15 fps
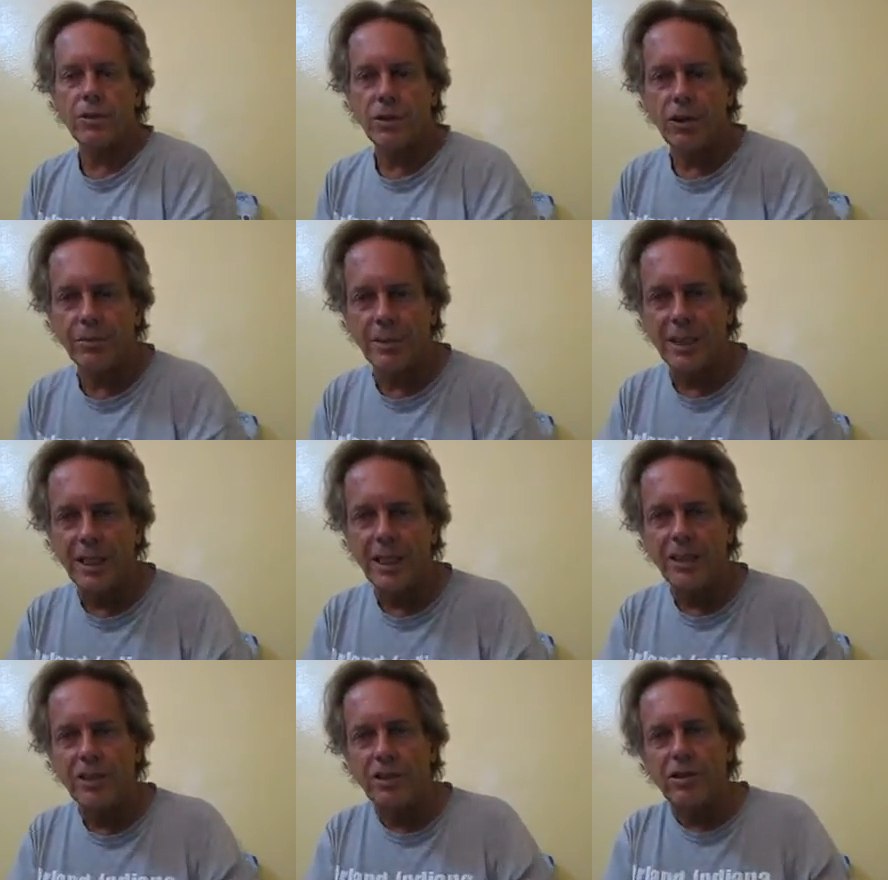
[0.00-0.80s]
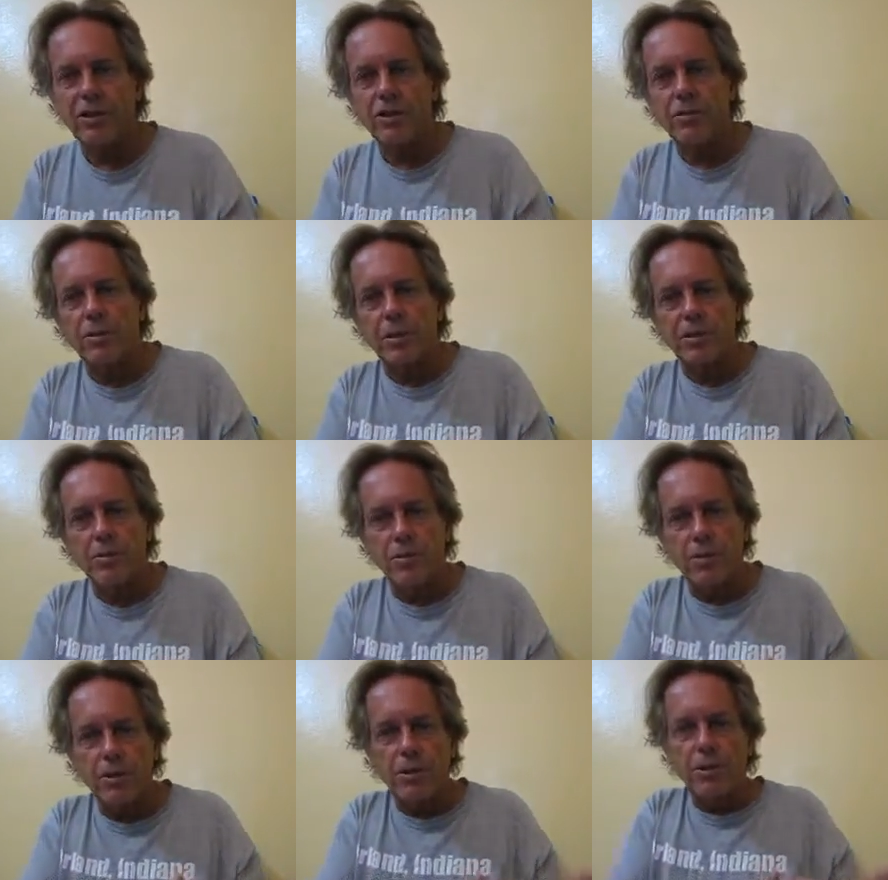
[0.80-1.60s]
human nature is
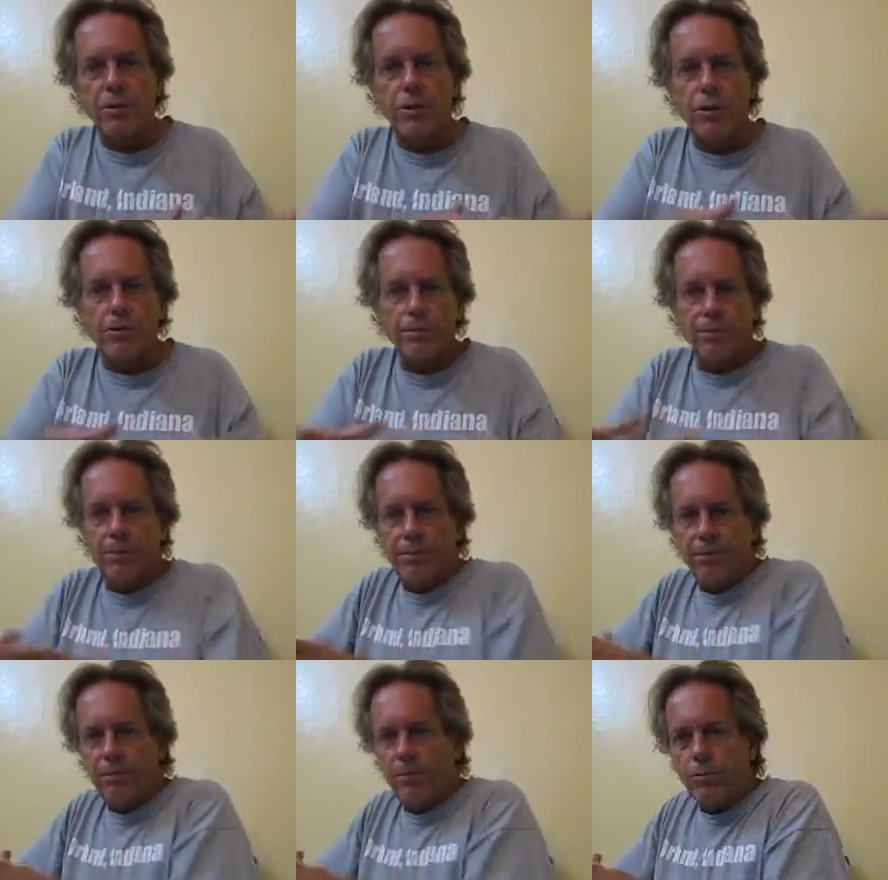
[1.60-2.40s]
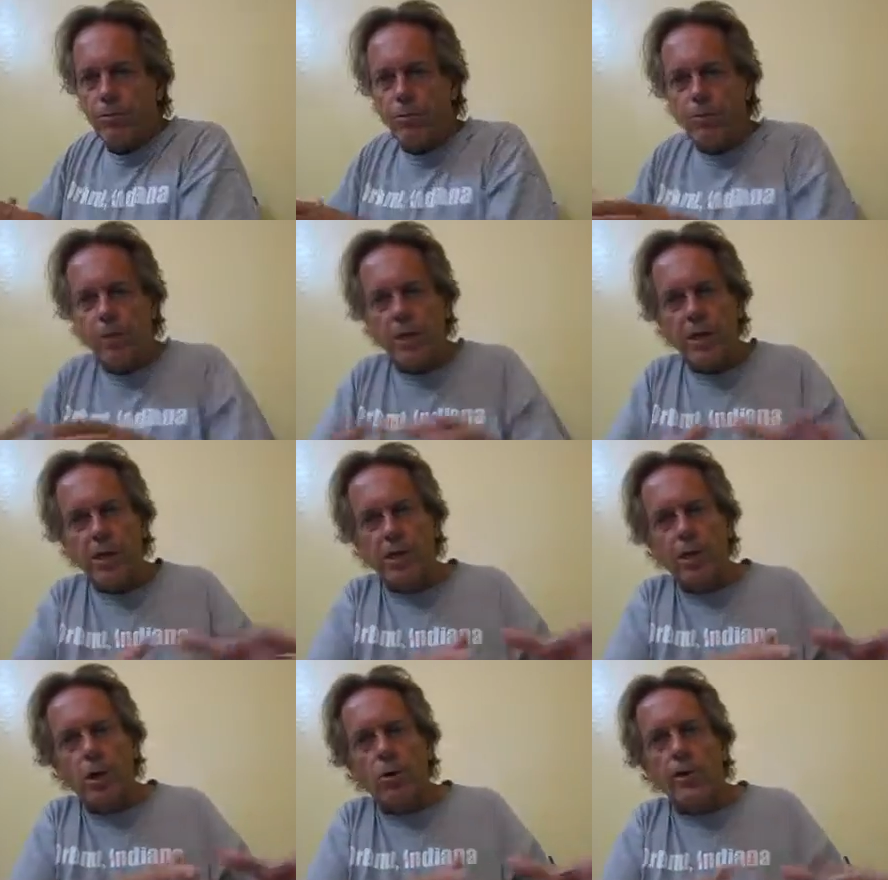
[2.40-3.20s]
we're a group,
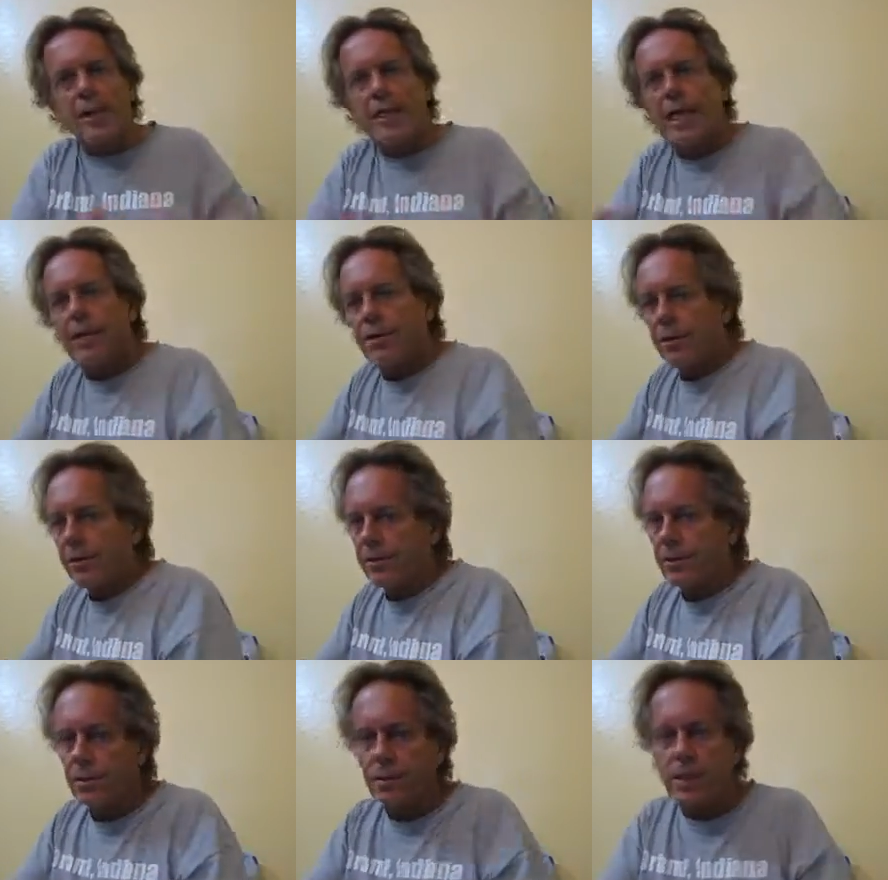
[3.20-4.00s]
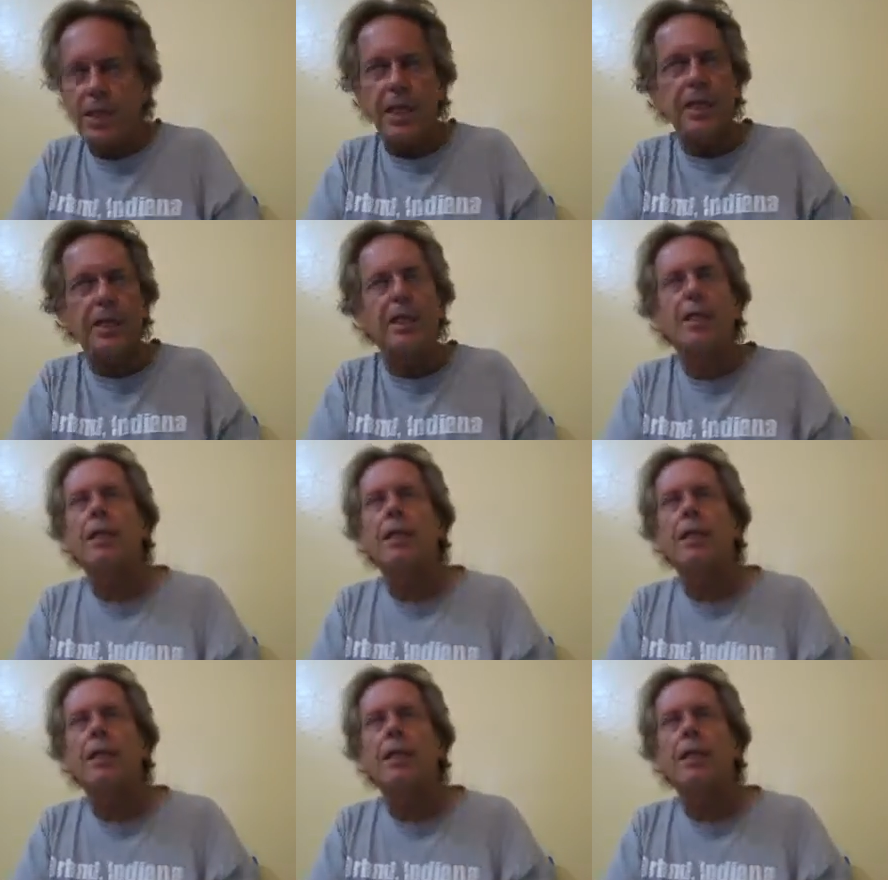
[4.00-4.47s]
we go together, okay?